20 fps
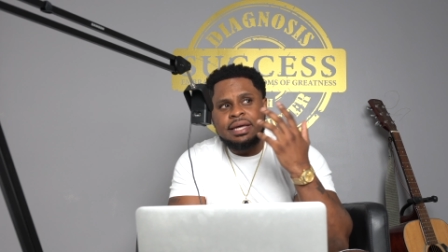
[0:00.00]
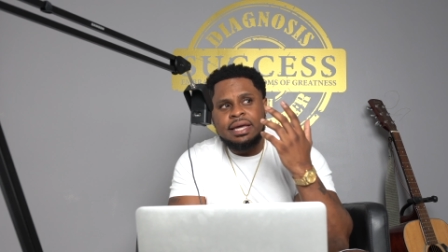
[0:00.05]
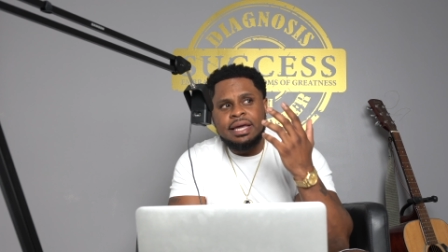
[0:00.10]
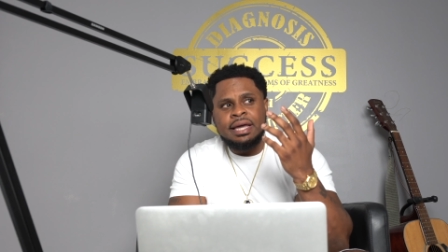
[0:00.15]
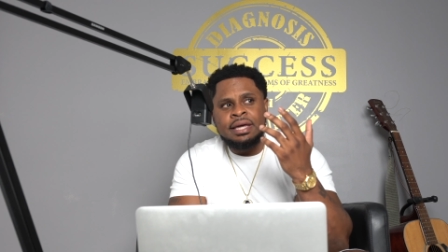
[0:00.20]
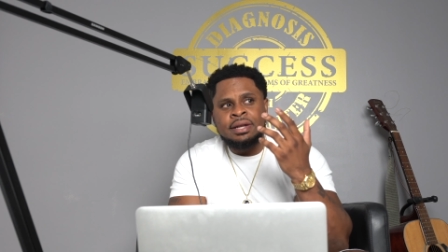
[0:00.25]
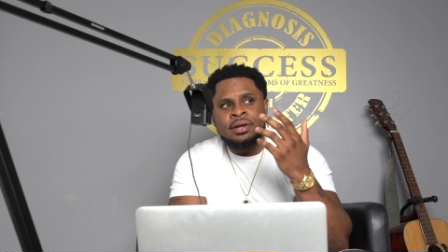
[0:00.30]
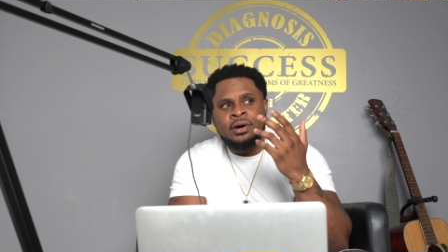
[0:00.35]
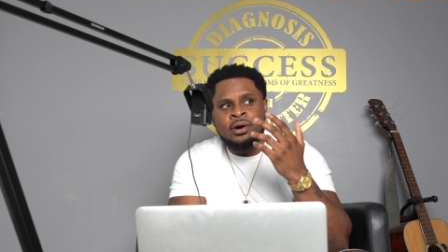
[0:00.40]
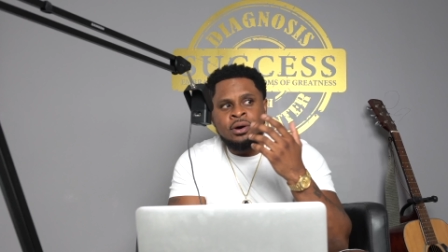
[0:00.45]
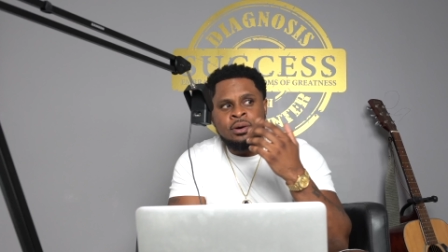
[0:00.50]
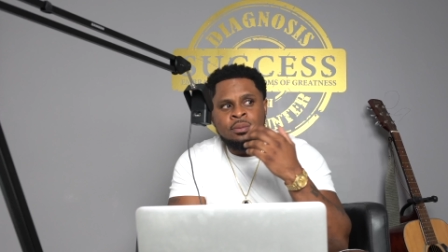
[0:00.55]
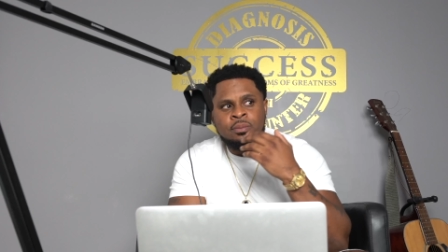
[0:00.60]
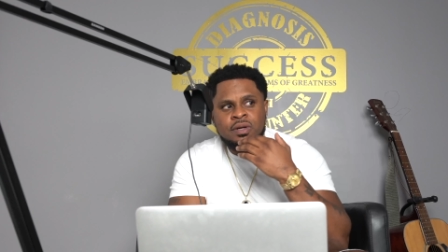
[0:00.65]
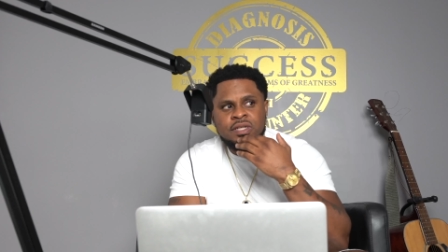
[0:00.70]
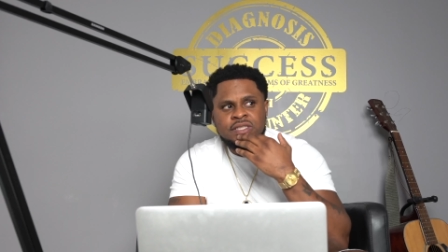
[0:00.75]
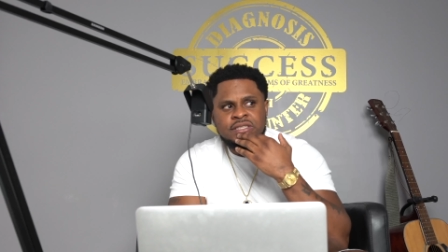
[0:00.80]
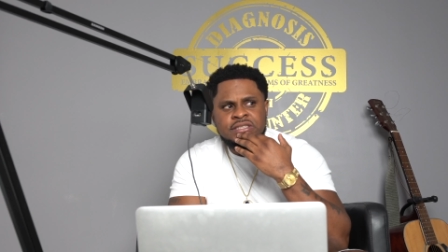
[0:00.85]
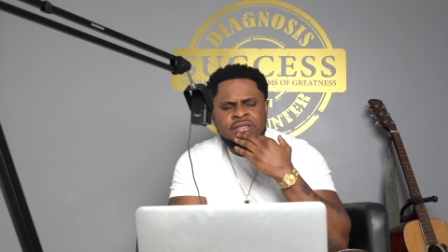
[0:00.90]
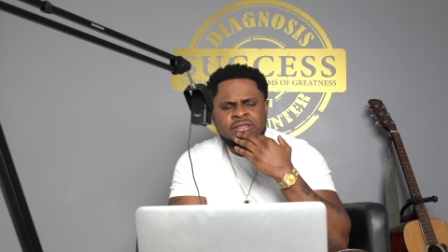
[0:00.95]
And
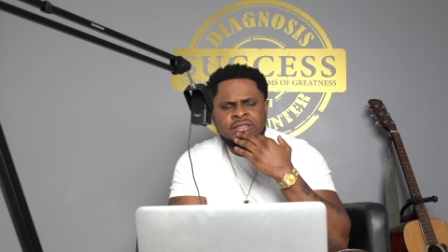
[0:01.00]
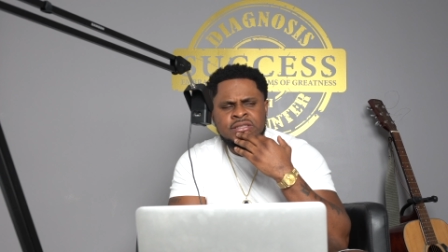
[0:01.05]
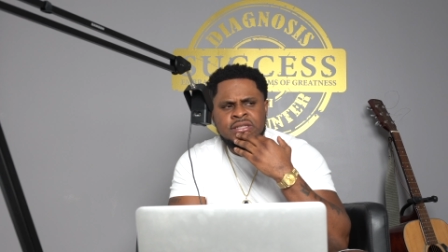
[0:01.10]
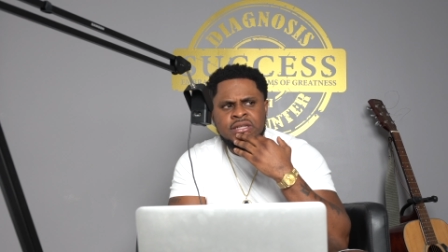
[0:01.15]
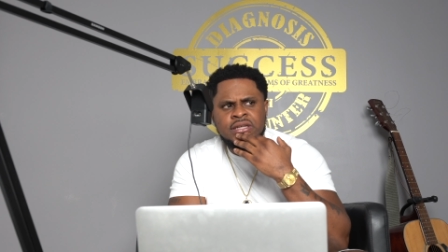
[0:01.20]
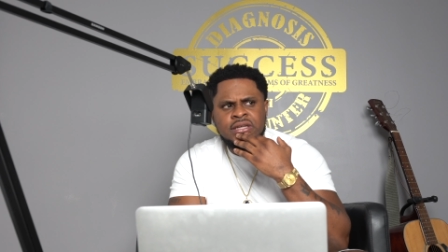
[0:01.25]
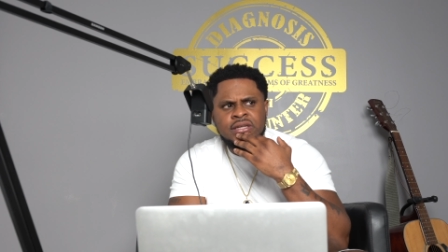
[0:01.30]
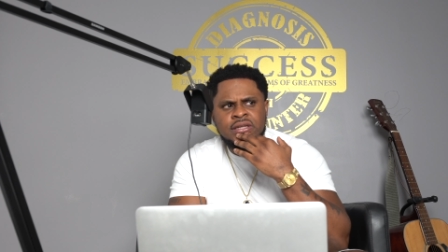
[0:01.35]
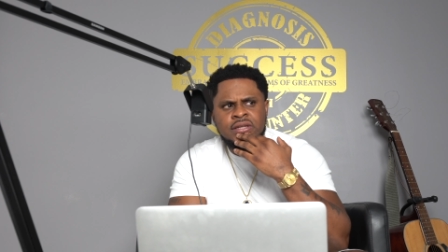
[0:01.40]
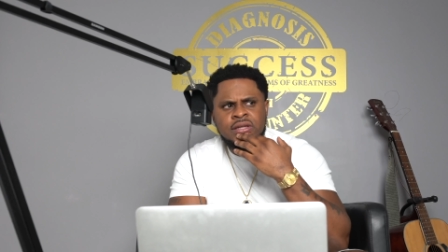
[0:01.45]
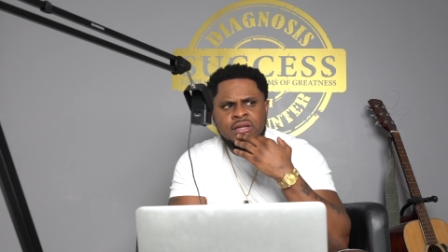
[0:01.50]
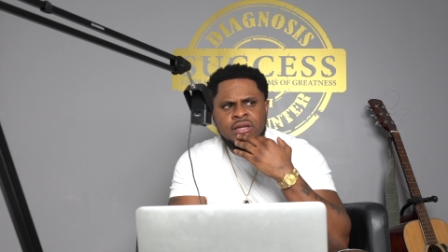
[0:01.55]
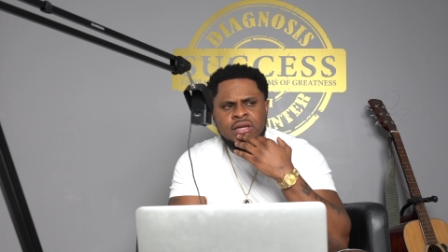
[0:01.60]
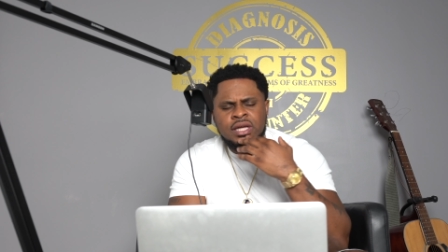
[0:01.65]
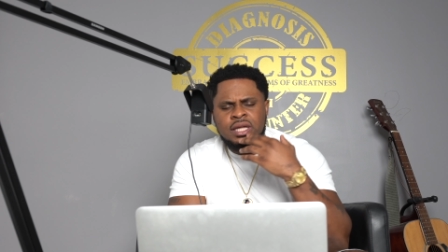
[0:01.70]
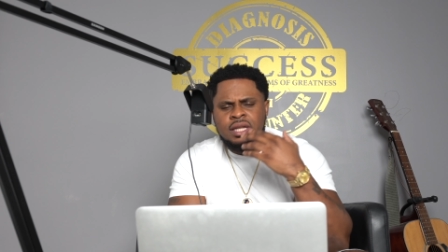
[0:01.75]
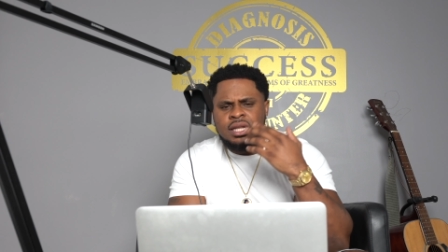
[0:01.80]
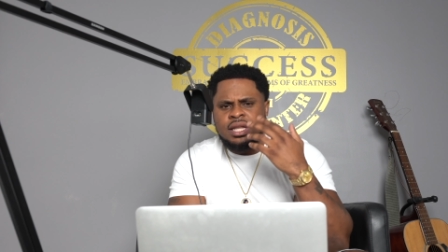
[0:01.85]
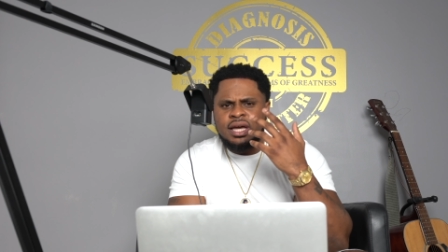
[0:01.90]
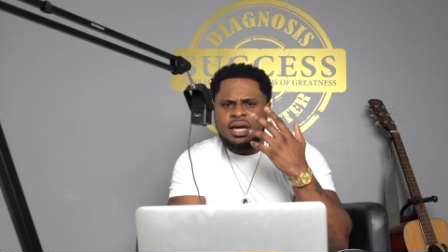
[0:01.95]
essentially,
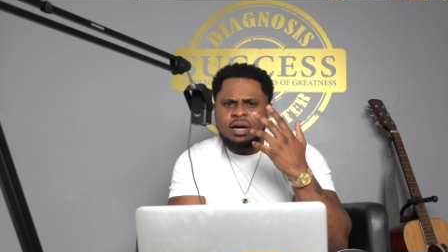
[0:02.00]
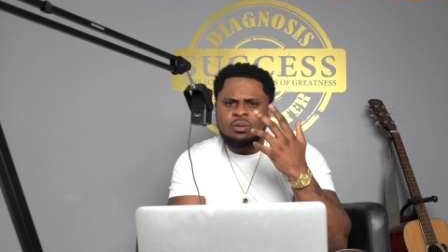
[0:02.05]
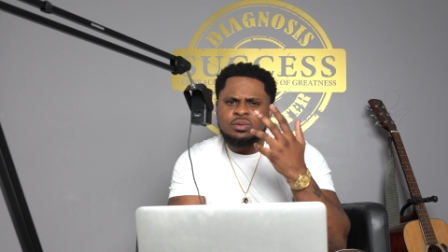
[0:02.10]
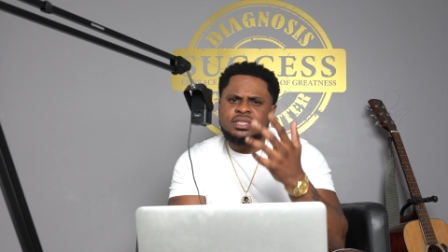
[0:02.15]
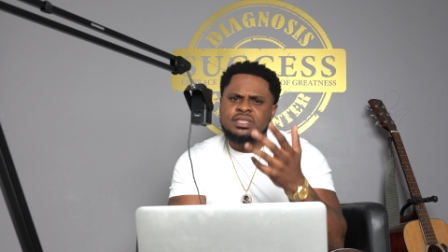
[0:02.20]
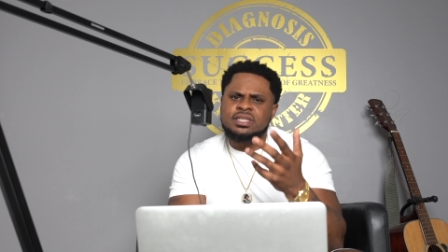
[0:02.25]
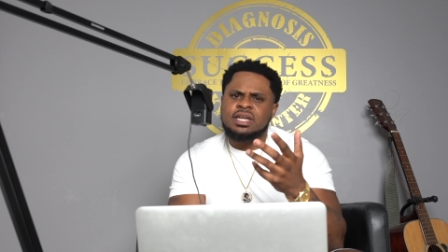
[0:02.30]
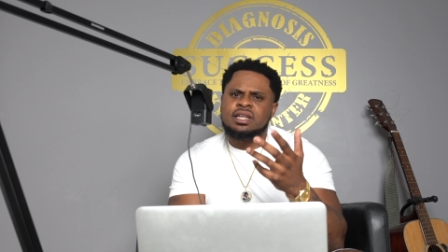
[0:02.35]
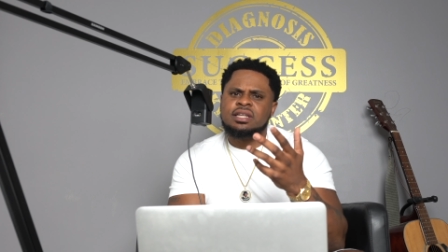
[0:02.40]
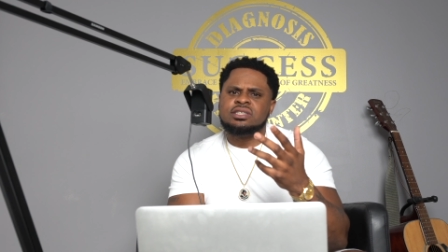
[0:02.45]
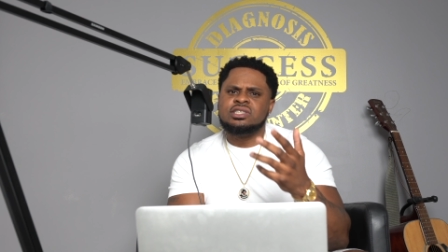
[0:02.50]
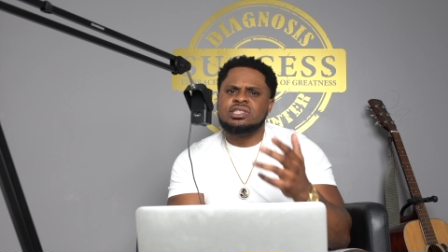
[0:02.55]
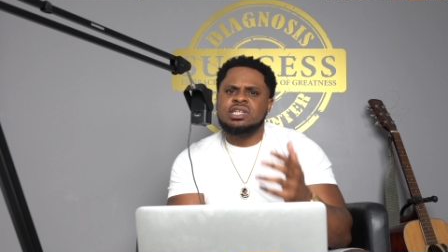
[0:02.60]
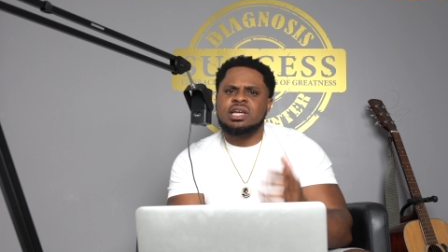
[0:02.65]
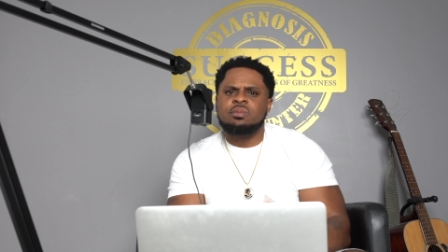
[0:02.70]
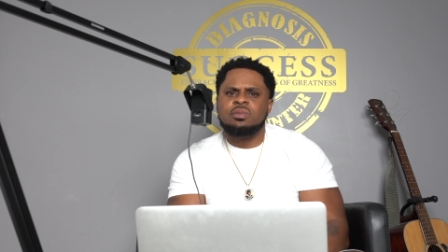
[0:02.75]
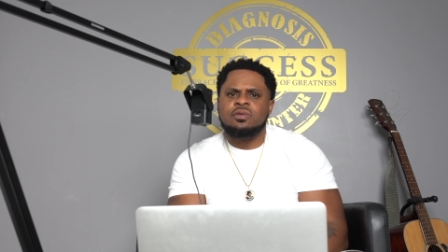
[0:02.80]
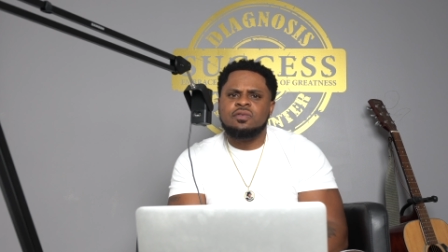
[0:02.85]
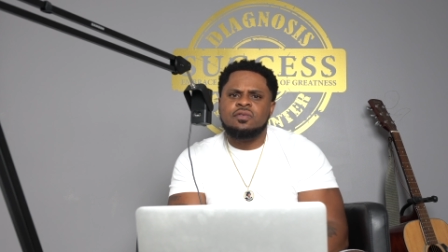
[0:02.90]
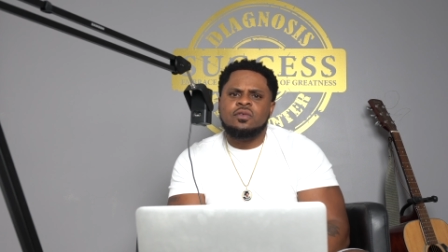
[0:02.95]
like I was telling
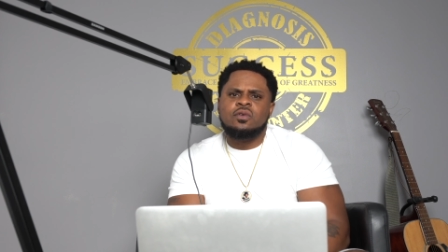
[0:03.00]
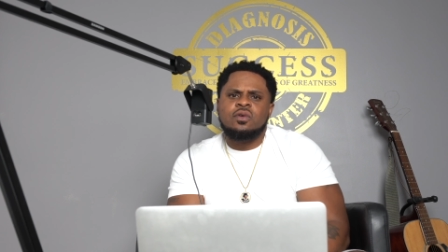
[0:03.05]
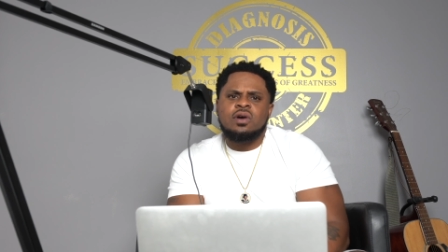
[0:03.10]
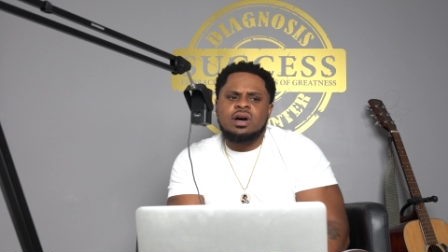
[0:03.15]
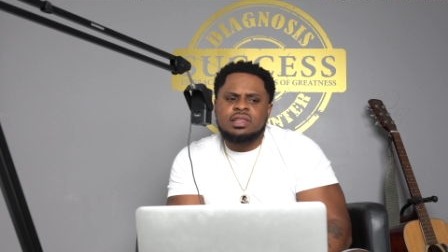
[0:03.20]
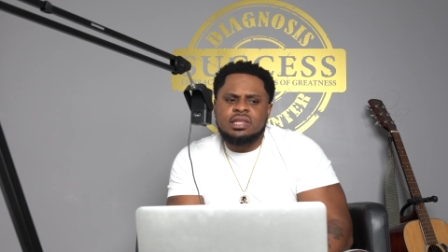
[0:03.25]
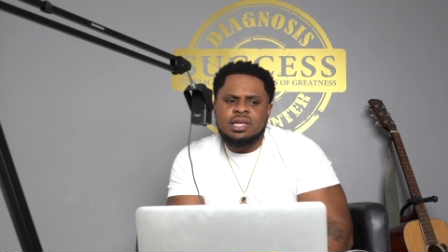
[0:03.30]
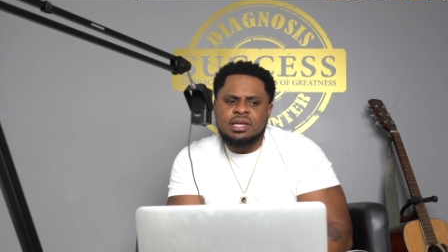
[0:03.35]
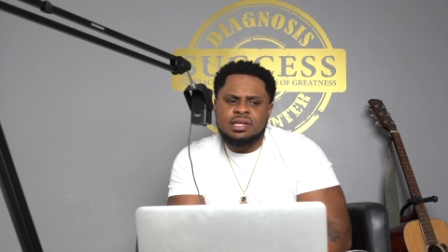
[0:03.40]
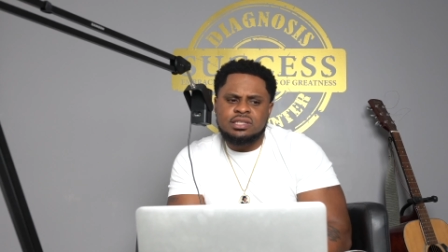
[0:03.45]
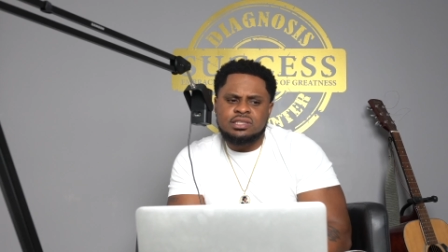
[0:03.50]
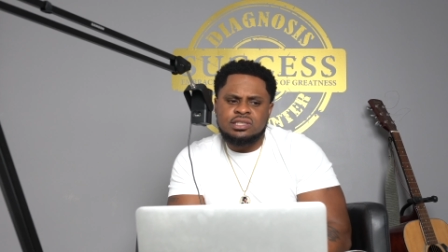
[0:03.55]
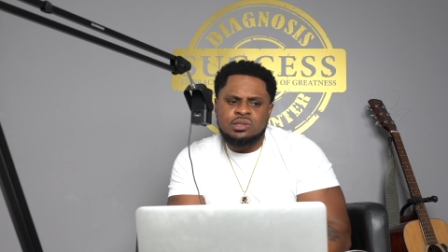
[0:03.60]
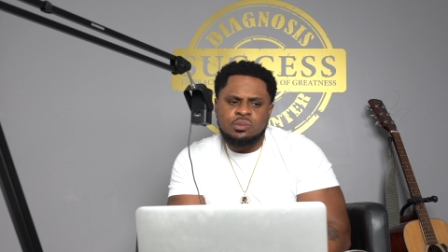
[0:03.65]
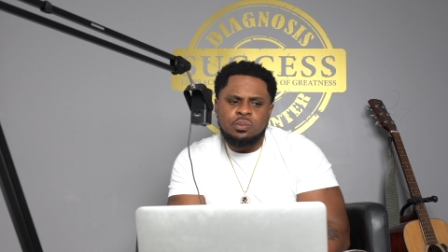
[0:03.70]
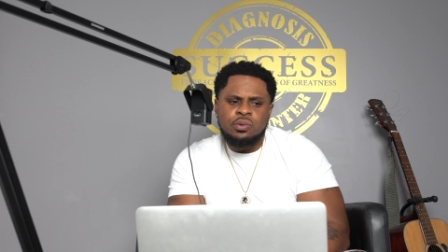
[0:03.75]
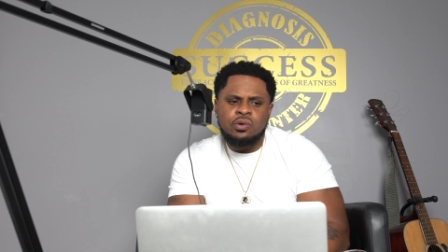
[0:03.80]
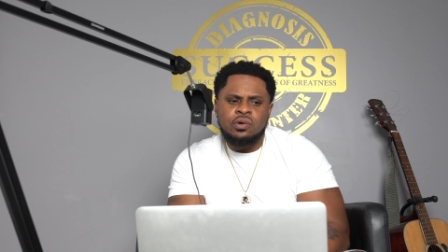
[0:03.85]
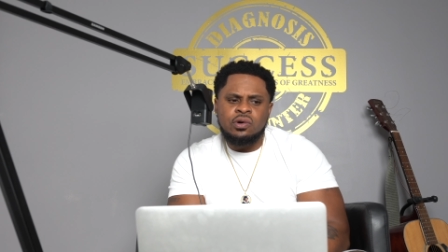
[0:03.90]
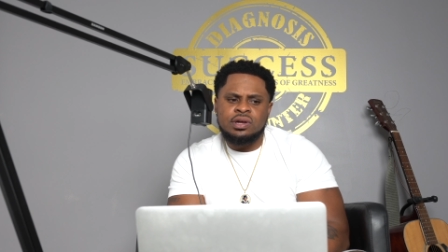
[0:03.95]
Jay before, I think it's
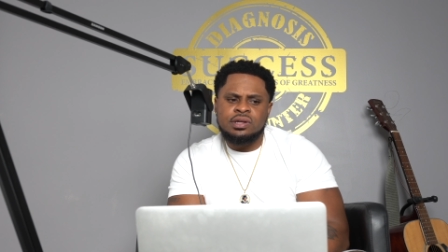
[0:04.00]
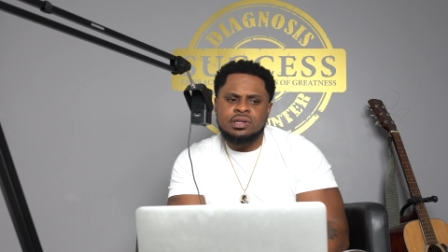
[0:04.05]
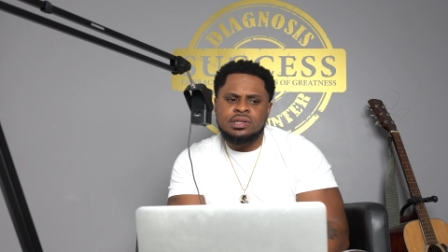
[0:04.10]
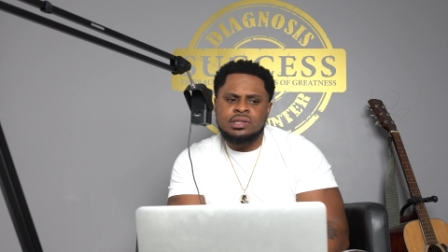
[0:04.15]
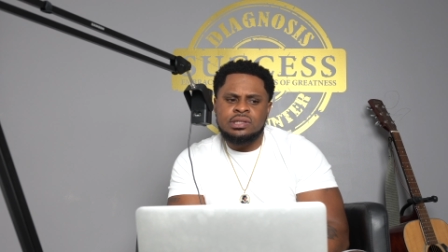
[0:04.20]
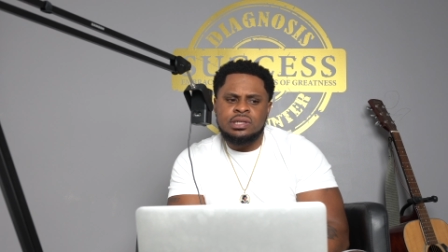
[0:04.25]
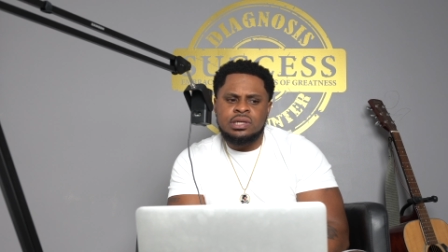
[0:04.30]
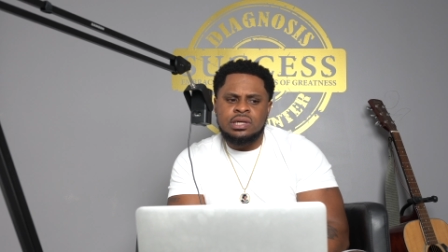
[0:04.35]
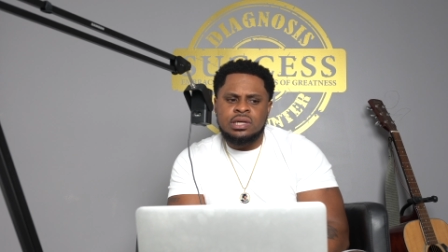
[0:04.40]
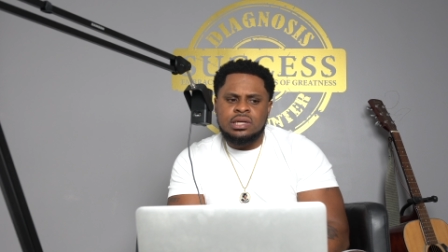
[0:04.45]
important